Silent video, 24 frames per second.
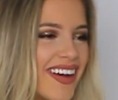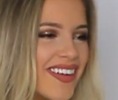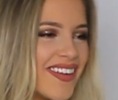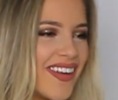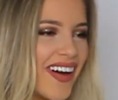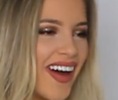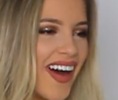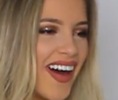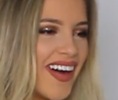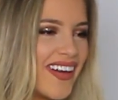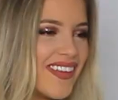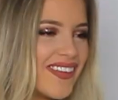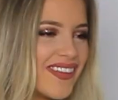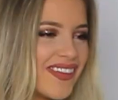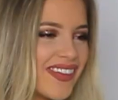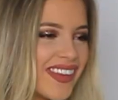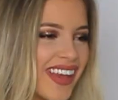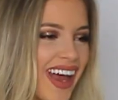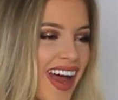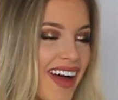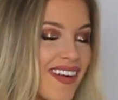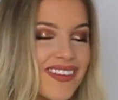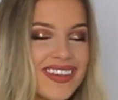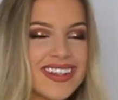
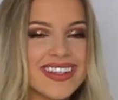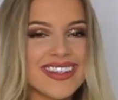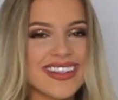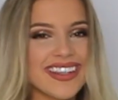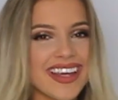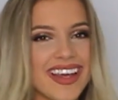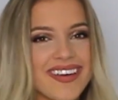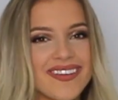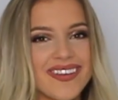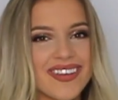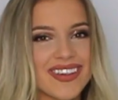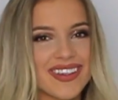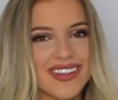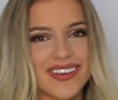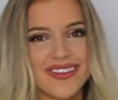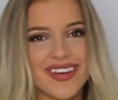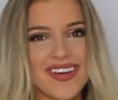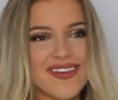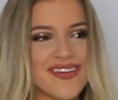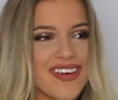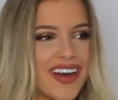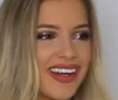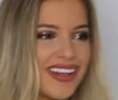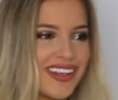But I'm just saying what's on
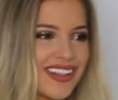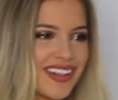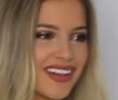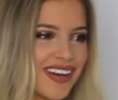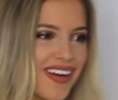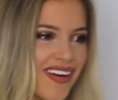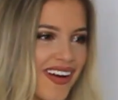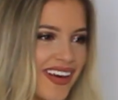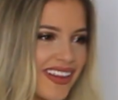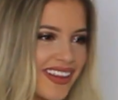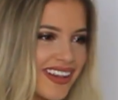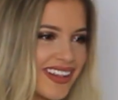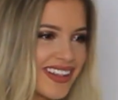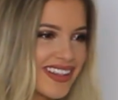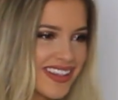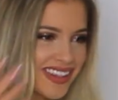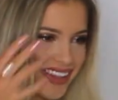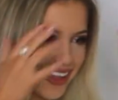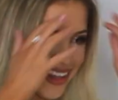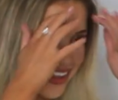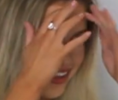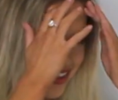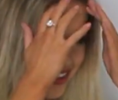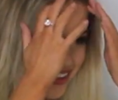my mind, you know, and
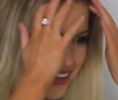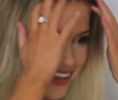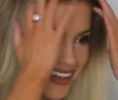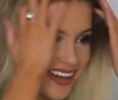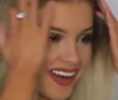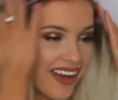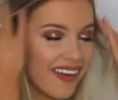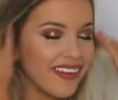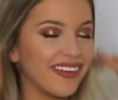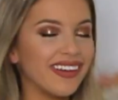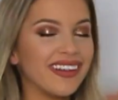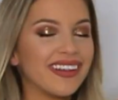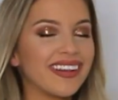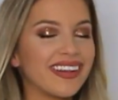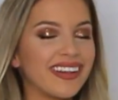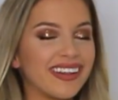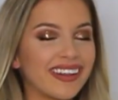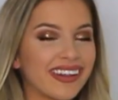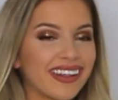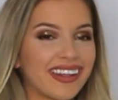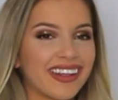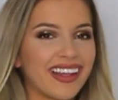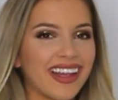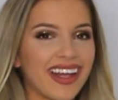this is, you know,
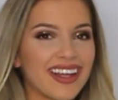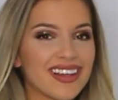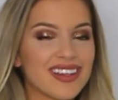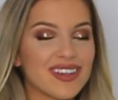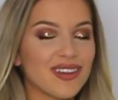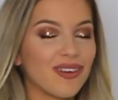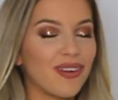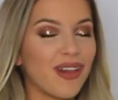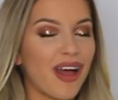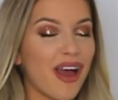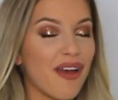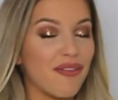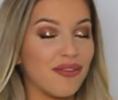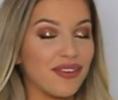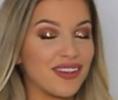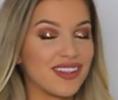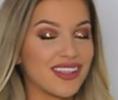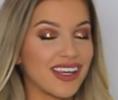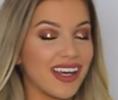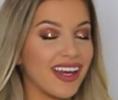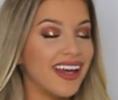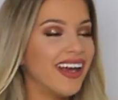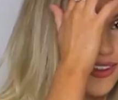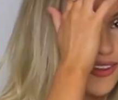that's all I ever
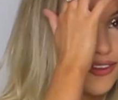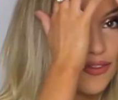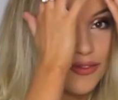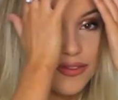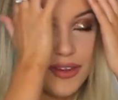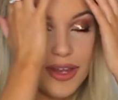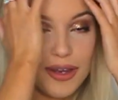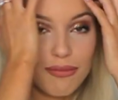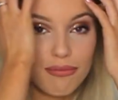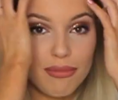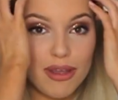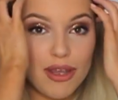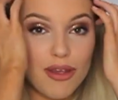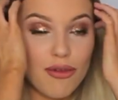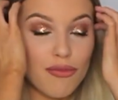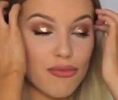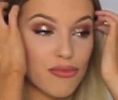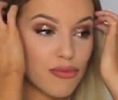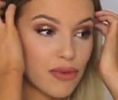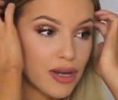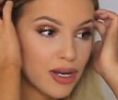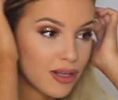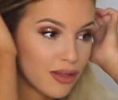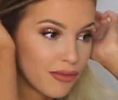see. It's fitting me
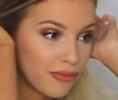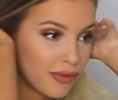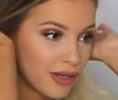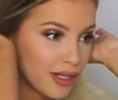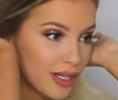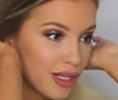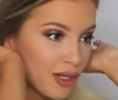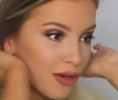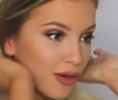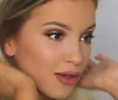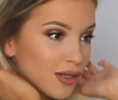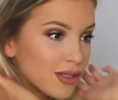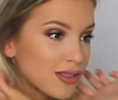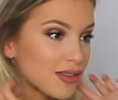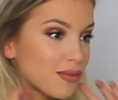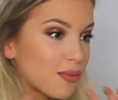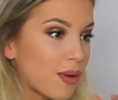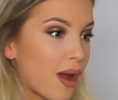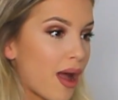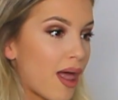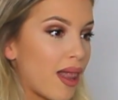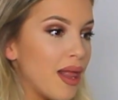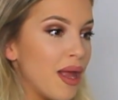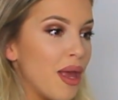really, really good as
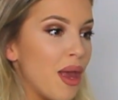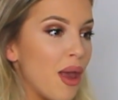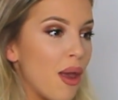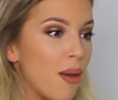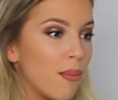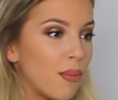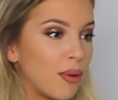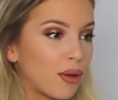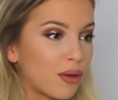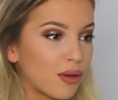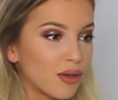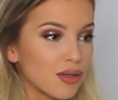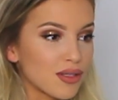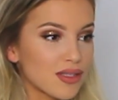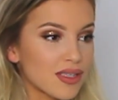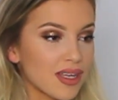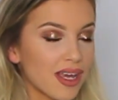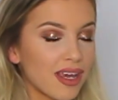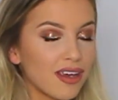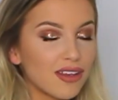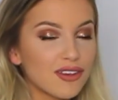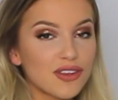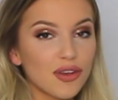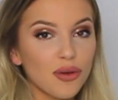well,
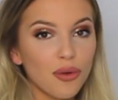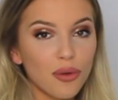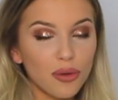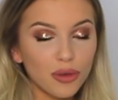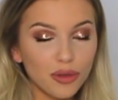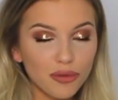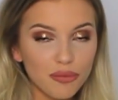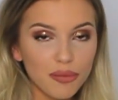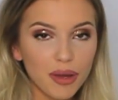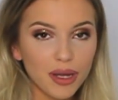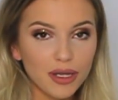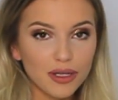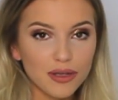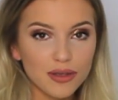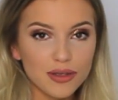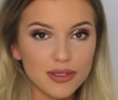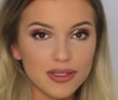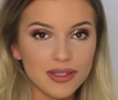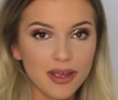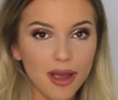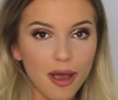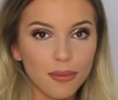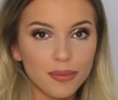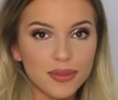because it, to all of my new
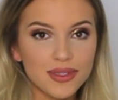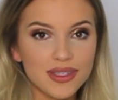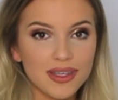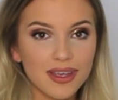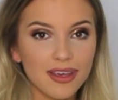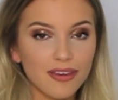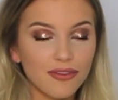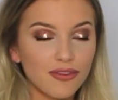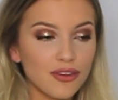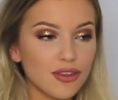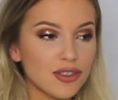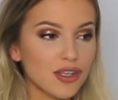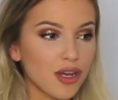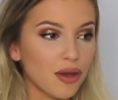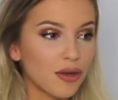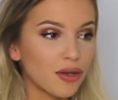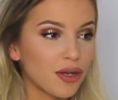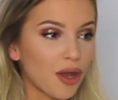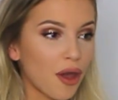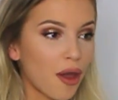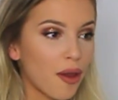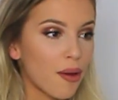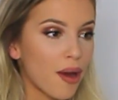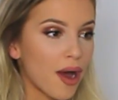subs, if you don't
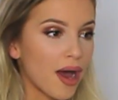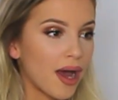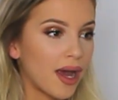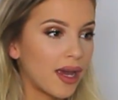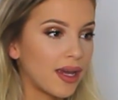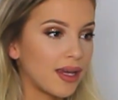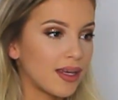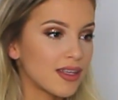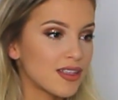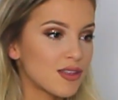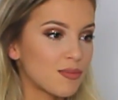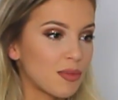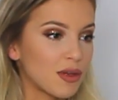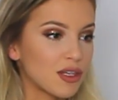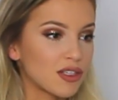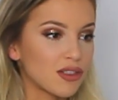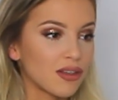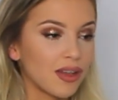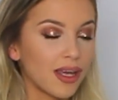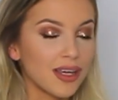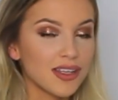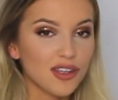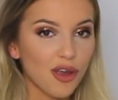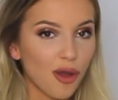know, I
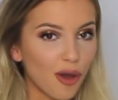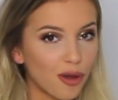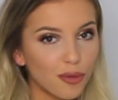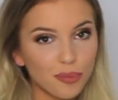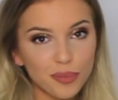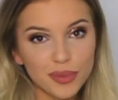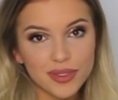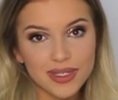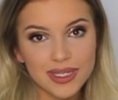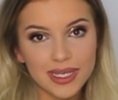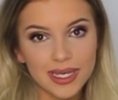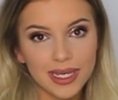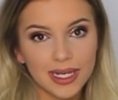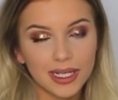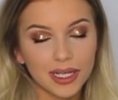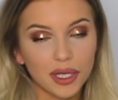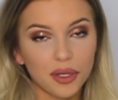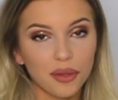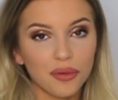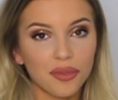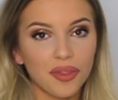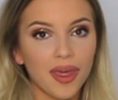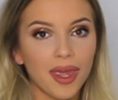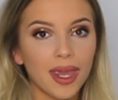specialise on petite
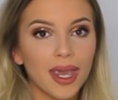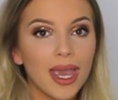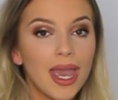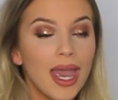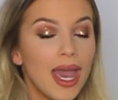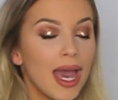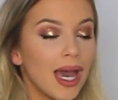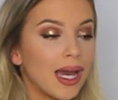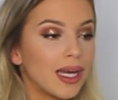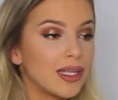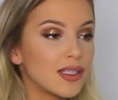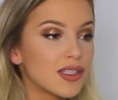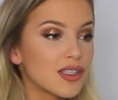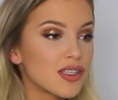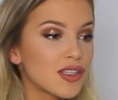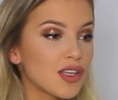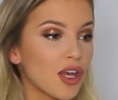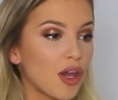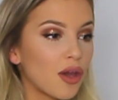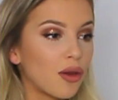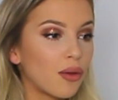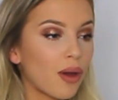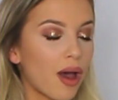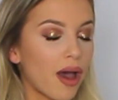clothing, and
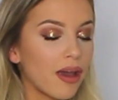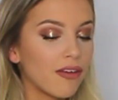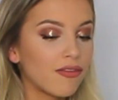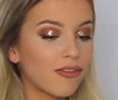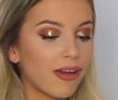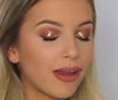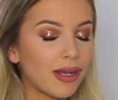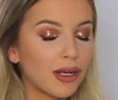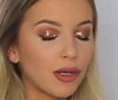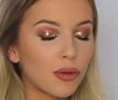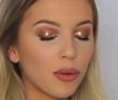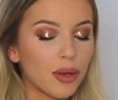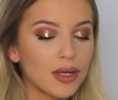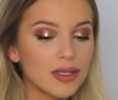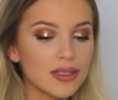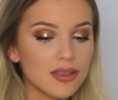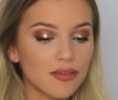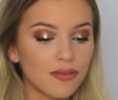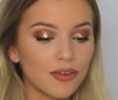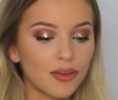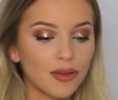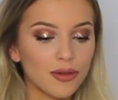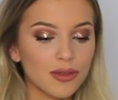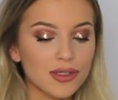so I find it quite
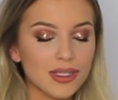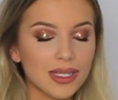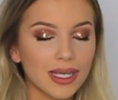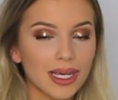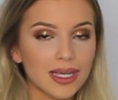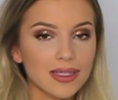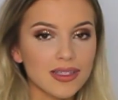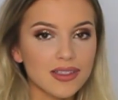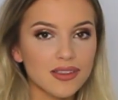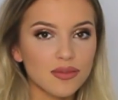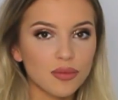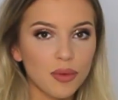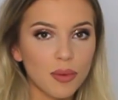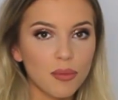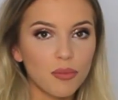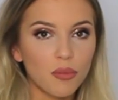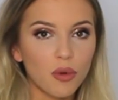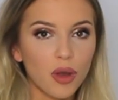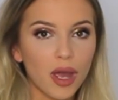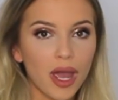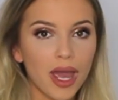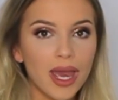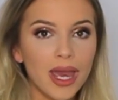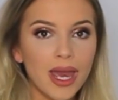difficult to get
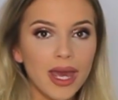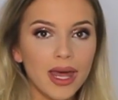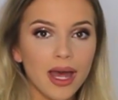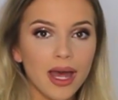swimwear